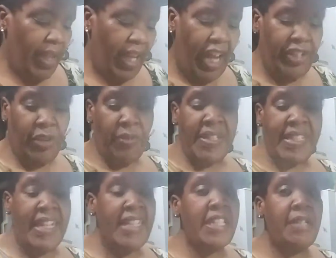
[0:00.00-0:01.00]
I know it
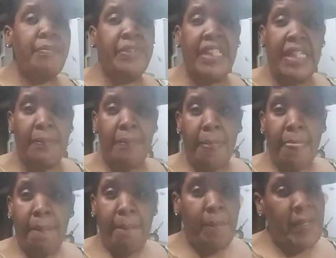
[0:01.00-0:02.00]
says complete,
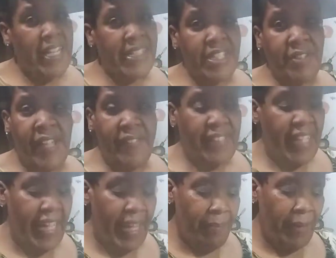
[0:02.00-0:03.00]
but I still have to
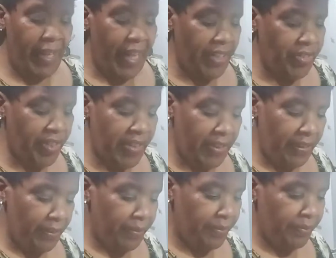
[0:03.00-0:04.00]
add my extra
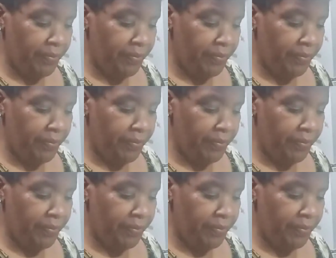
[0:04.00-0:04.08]
stuff.